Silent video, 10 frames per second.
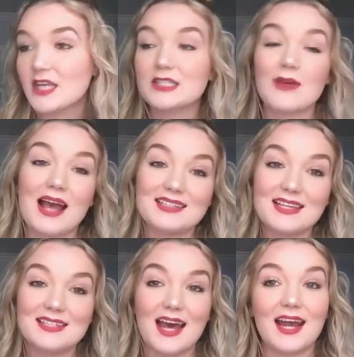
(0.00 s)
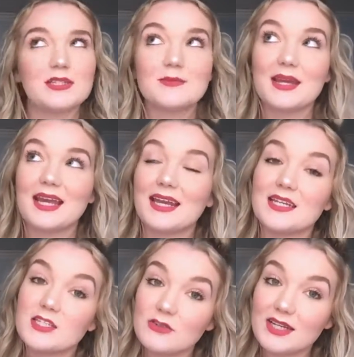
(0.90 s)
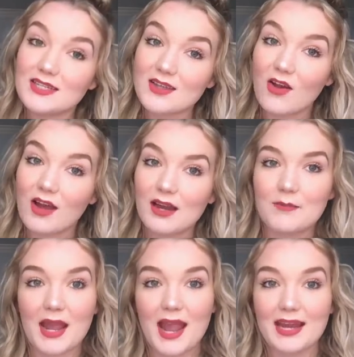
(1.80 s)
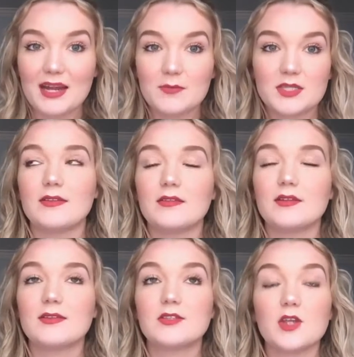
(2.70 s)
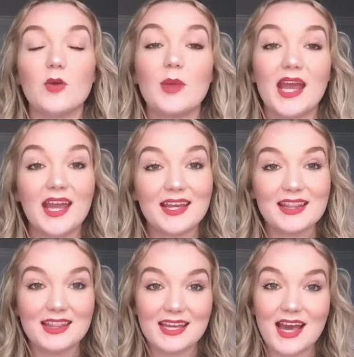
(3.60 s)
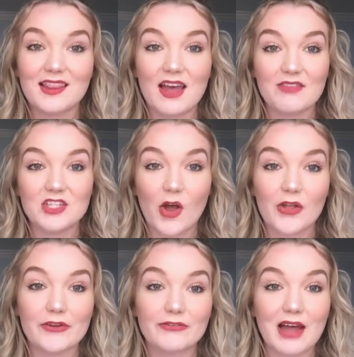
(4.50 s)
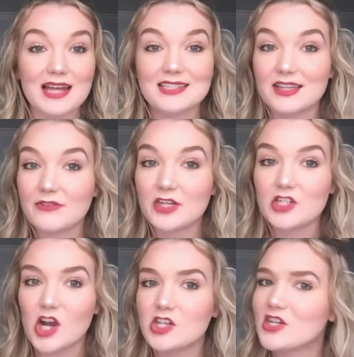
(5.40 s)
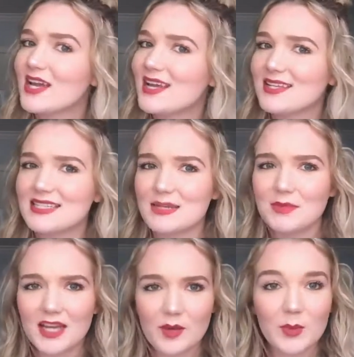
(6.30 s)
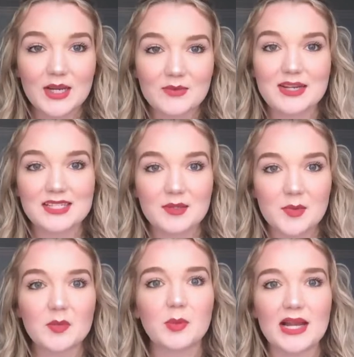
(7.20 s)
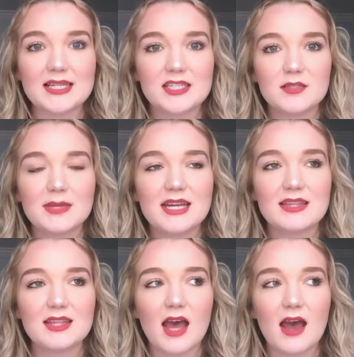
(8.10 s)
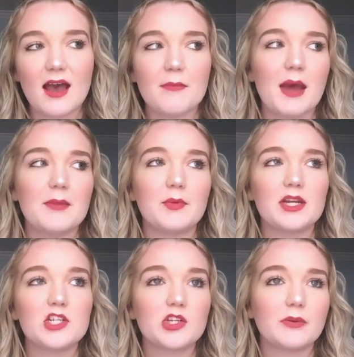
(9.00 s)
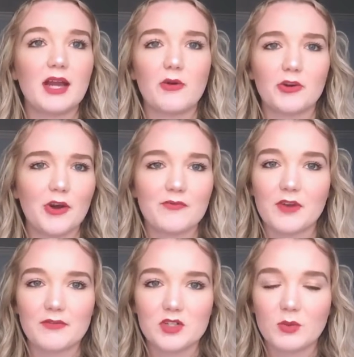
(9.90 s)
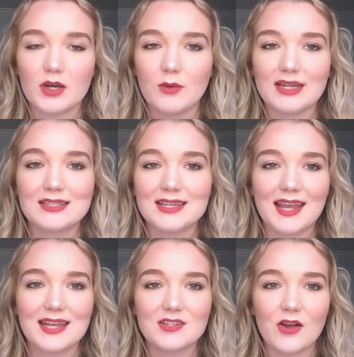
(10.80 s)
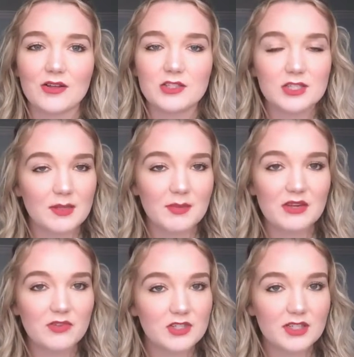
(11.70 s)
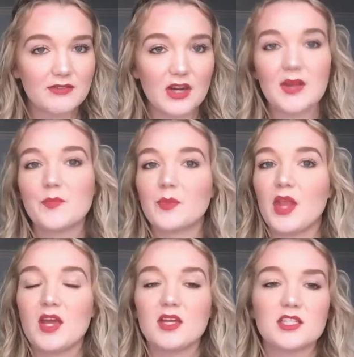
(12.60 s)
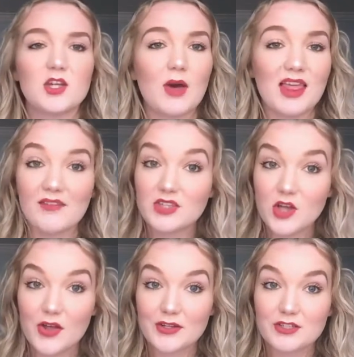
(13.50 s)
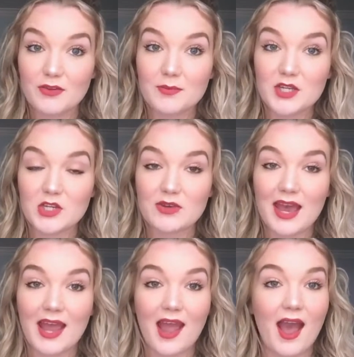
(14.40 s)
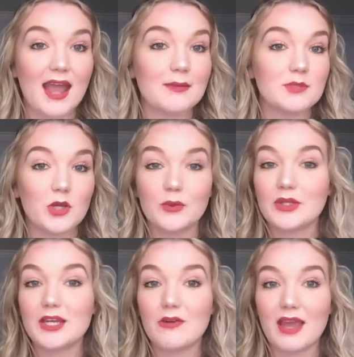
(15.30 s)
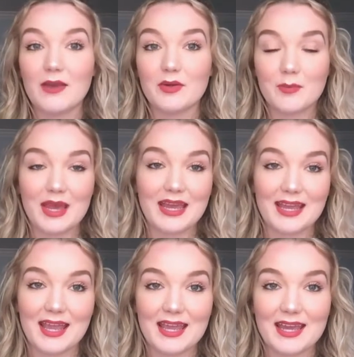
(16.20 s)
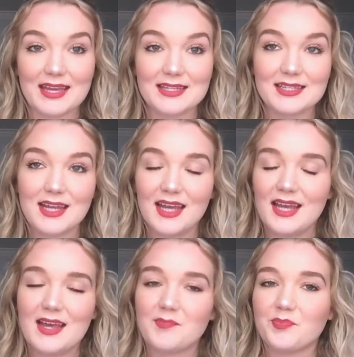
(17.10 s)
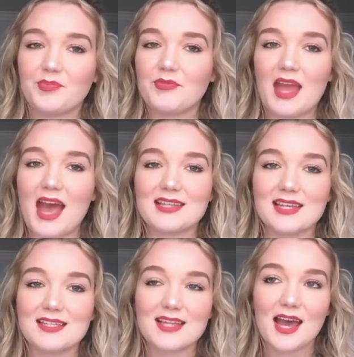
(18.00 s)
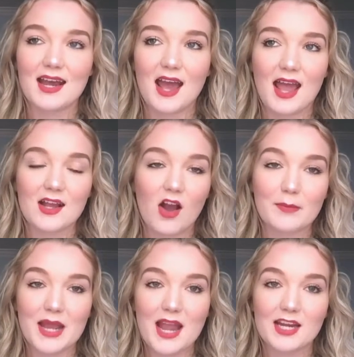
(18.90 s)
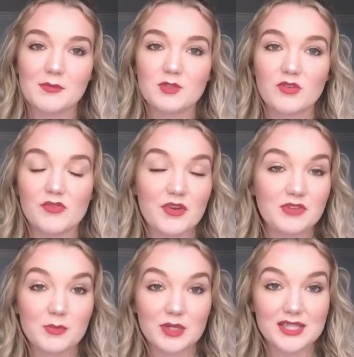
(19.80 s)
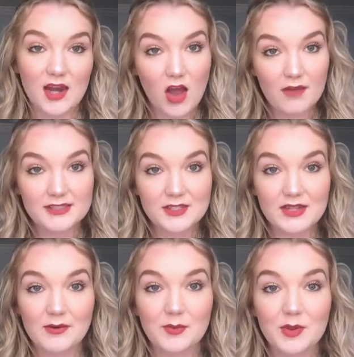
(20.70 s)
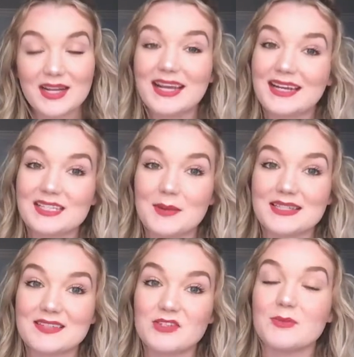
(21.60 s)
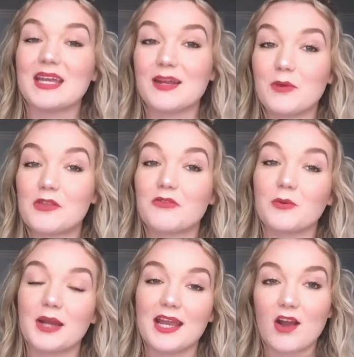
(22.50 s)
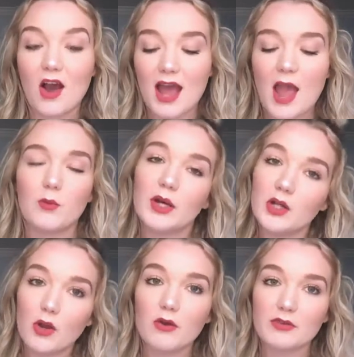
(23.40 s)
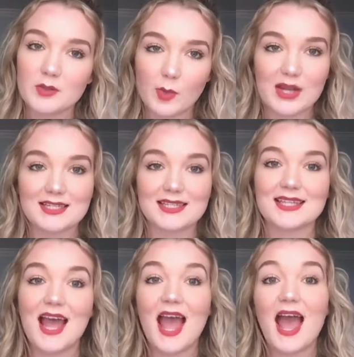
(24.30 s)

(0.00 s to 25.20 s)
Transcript: So as I said, I wasn't paying any duties on my items, so paying the $11 flat delivery charge seemed like a pretty reasonable price to me. I'm pretty sure when I order on Forever 21 it's like $8 or something for delivery. So $11 from the UK I am totally okay with paying, and as I said, I got my items for 50% off, so they were pretty inexpensive to begin with for what I got. I will go over the prices